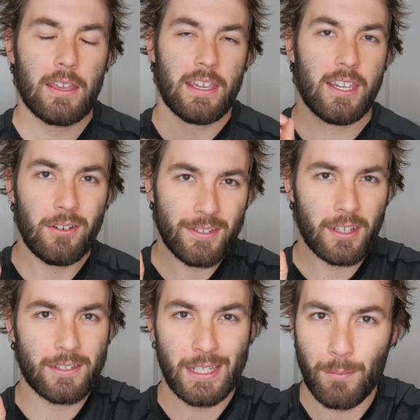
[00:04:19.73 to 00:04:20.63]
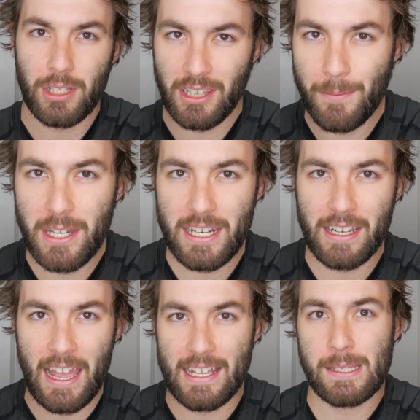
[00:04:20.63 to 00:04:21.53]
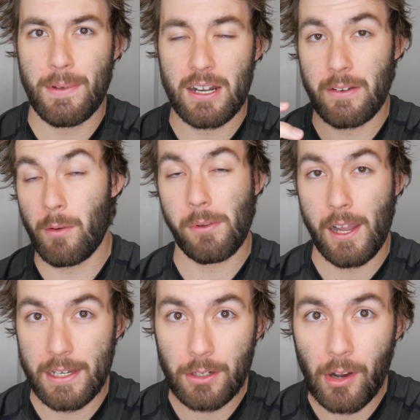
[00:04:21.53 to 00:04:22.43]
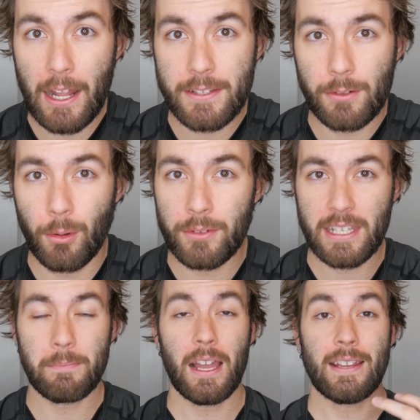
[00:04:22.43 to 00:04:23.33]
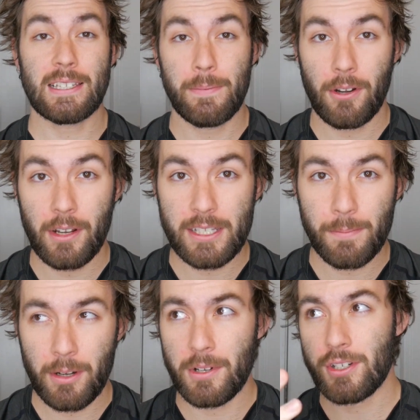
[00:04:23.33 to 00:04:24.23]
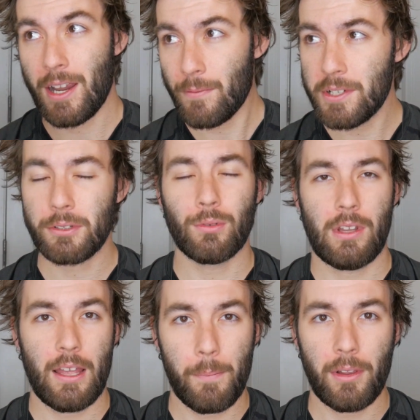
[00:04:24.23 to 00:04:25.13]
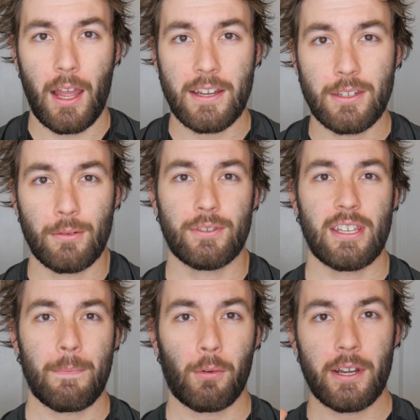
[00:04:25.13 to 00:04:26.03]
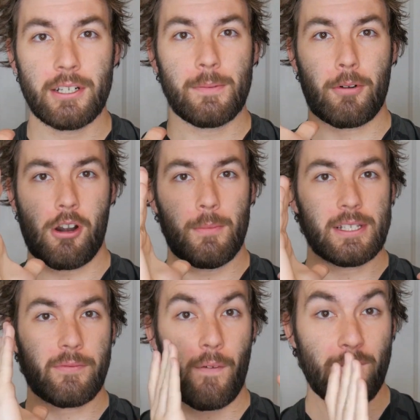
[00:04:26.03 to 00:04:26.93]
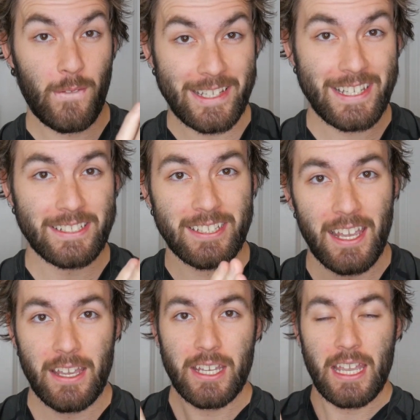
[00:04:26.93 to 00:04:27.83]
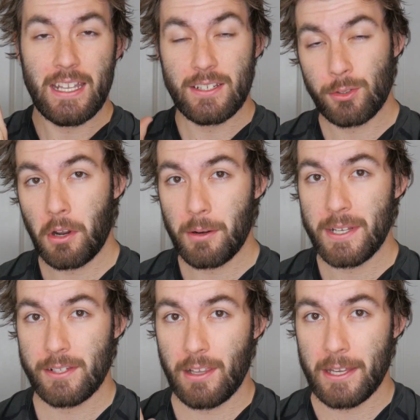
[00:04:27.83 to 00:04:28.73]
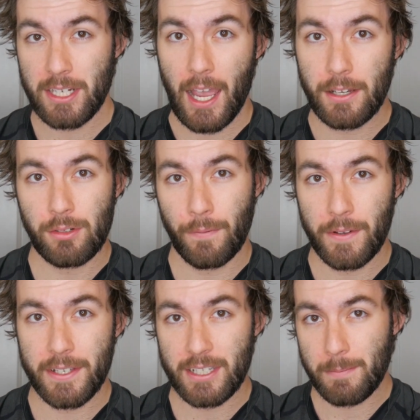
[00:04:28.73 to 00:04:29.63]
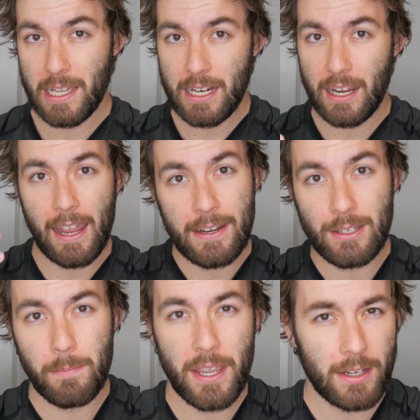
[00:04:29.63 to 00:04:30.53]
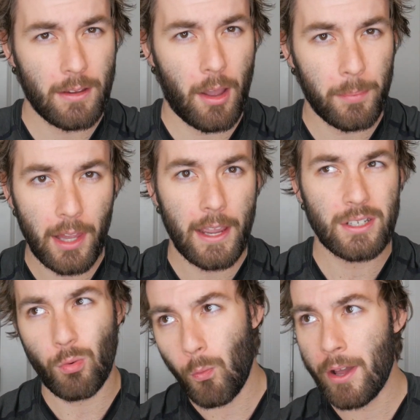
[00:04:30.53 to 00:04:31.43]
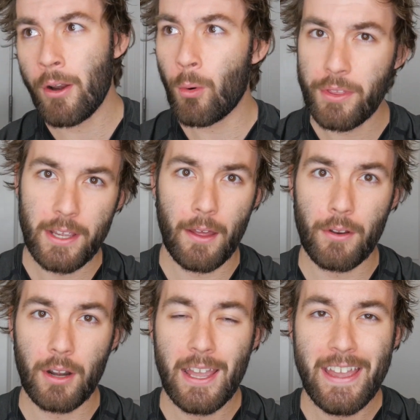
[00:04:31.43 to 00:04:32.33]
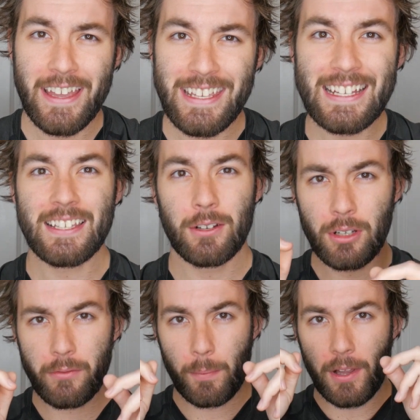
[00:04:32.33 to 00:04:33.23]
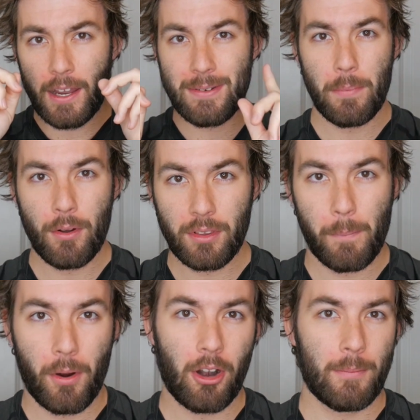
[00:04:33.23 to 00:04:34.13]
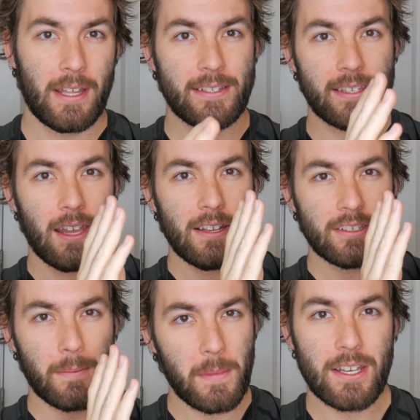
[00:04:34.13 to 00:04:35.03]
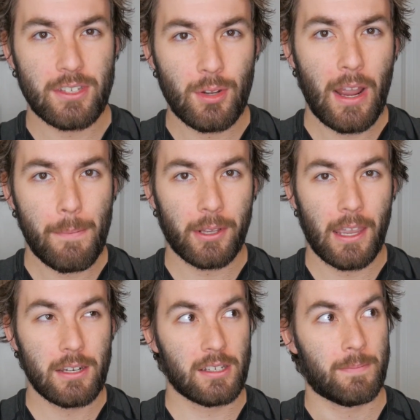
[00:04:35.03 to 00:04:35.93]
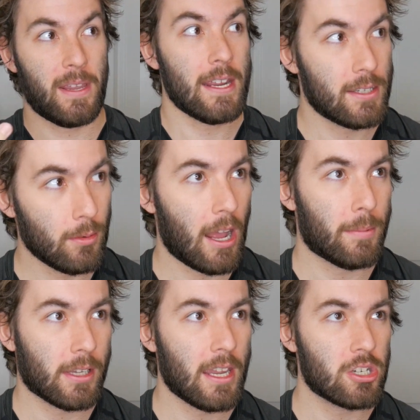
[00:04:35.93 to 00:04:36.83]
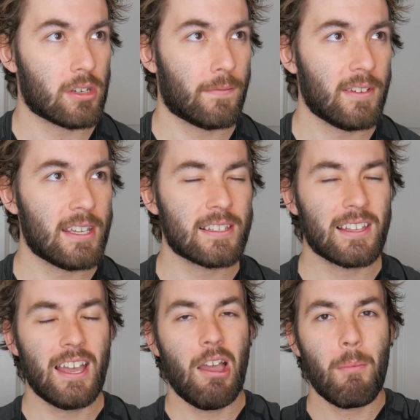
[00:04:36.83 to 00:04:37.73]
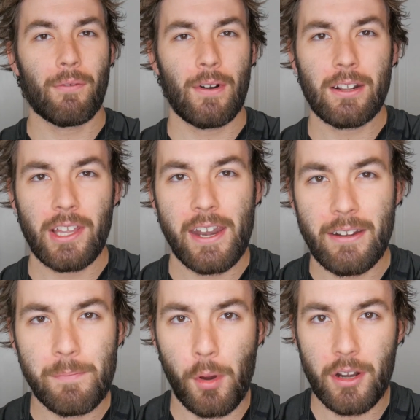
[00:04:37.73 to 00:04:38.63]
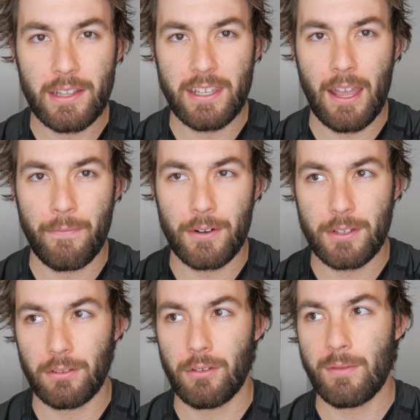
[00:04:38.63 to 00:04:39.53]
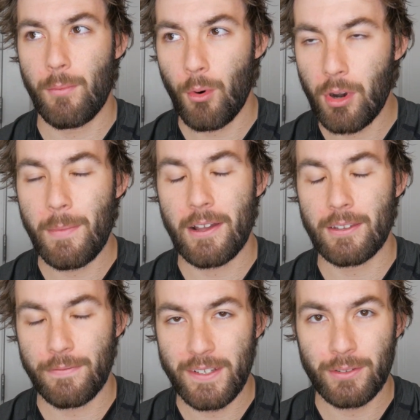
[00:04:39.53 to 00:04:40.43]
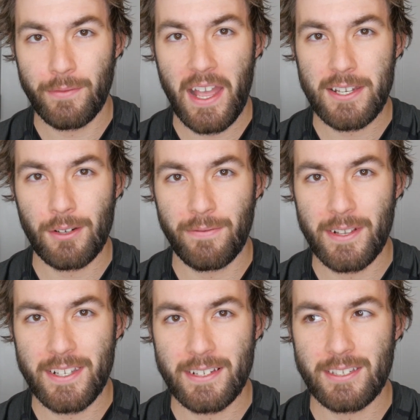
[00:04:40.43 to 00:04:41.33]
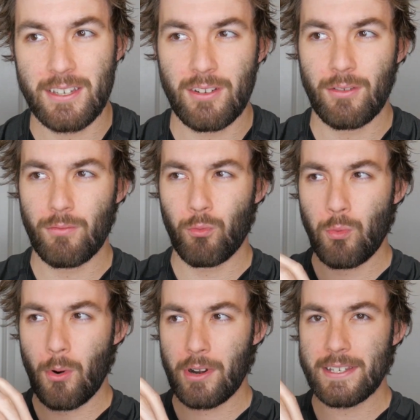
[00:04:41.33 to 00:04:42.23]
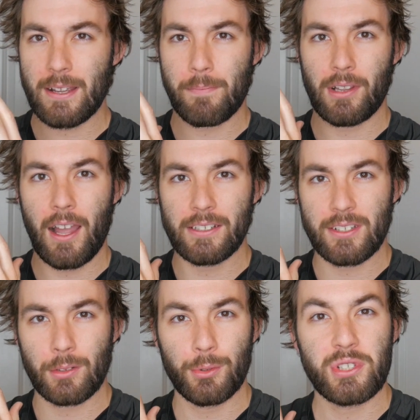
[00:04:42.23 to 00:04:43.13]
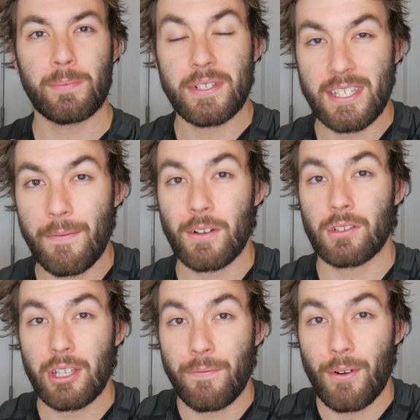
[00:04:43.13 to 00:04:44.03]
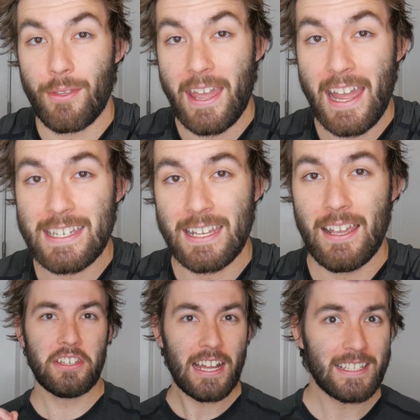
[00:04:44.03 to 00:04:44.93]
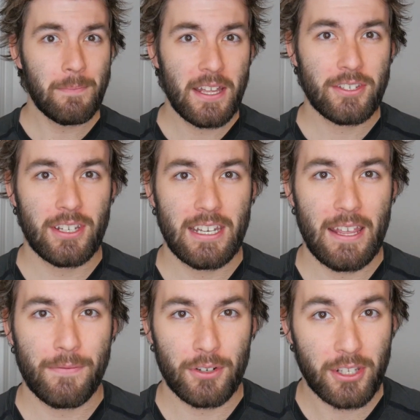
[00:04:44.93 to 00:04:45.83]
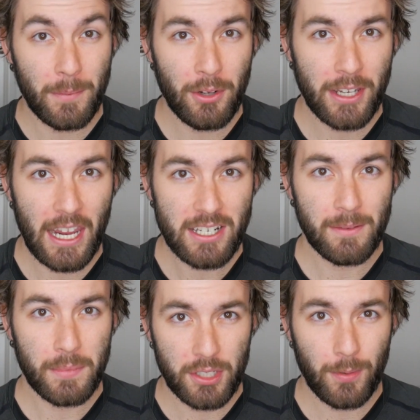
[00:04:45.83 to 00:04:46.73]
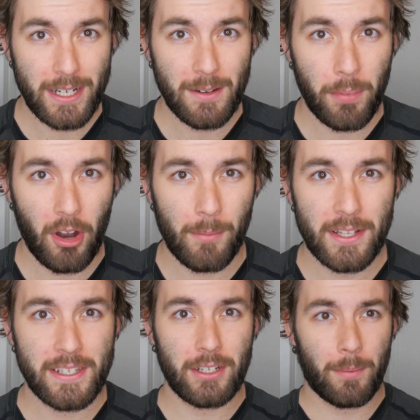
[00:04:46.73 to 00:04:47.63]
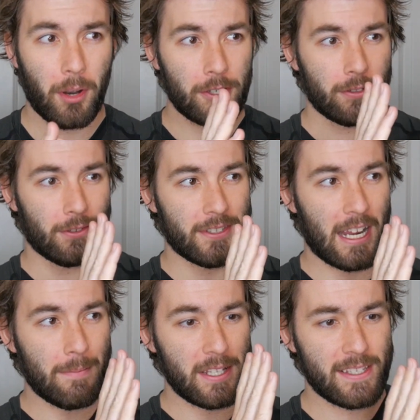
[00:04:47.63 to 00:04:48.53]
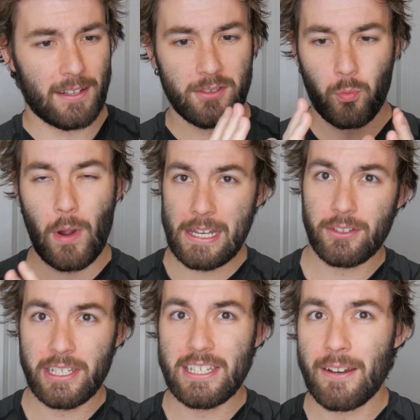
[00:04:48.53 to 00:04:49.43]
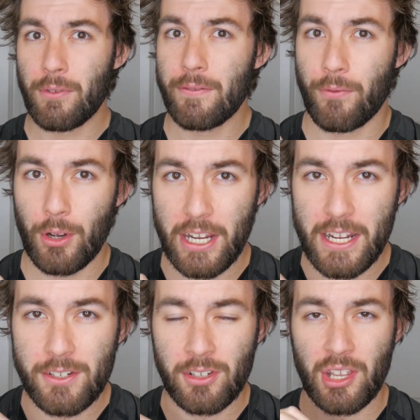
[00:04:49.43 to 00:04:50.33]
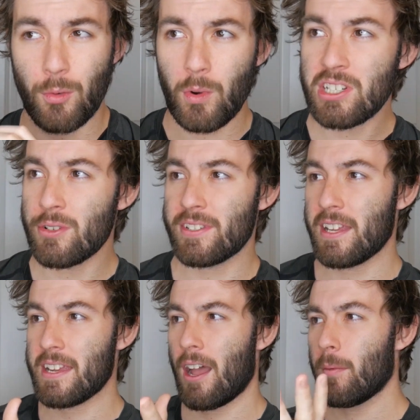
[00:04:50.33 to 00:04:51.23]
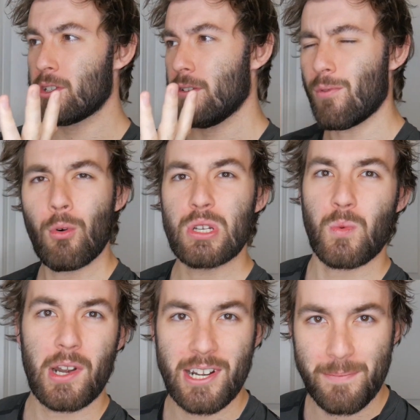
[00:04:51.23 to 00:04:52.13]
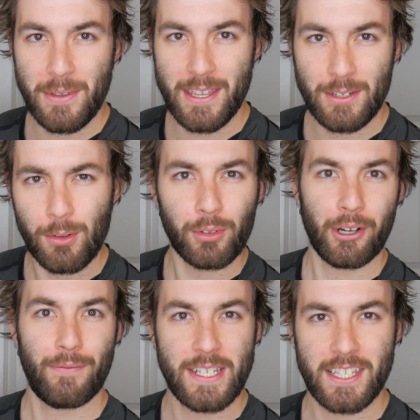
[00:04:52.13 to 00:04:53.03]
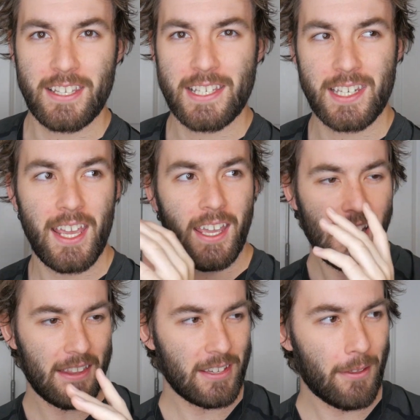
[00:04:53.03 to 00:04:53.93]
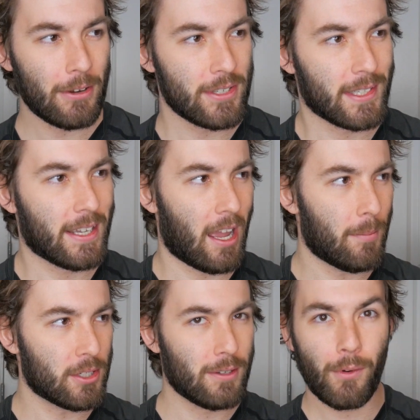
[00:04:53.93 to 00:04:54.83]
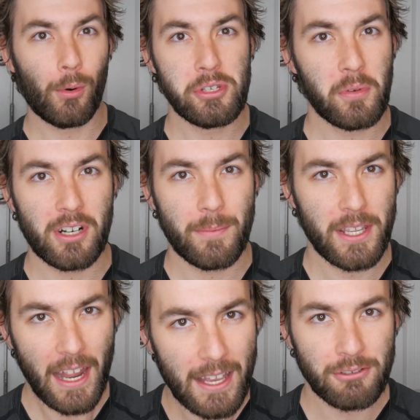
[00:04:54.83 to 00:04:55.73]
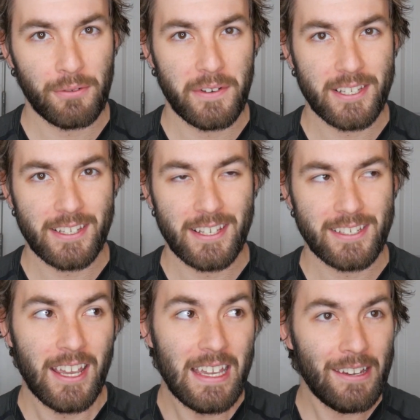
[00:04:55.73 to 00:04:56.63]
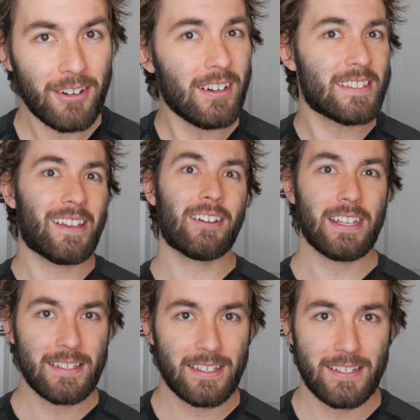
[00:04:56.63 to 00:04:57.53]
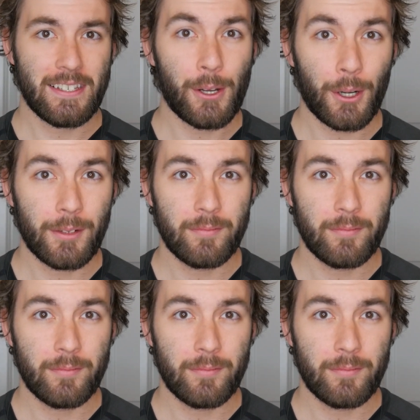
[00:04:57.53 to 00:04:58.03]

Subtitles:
Here's a somewhat limiting aspect of applying to grad schools. In my experience, pretty much every school I applied to separated departments for physics and astronomy / astrophysics, meaning I had to pick applying to one or the other. Yes, I could have applied to both departments, submit two applications, pay two application fees, but frankly, I didn't put in the effort to learn more about the field of astrophysics to warrant applying to school specifically for that. Not to mention, if there's communication between departments and your personal statement sounds wildly different for each, like one you say how much you've always wanted to be a nuclear physicist, and the other you say how much you've always wanted to be an astrophysicist, you're gonna sound insincere.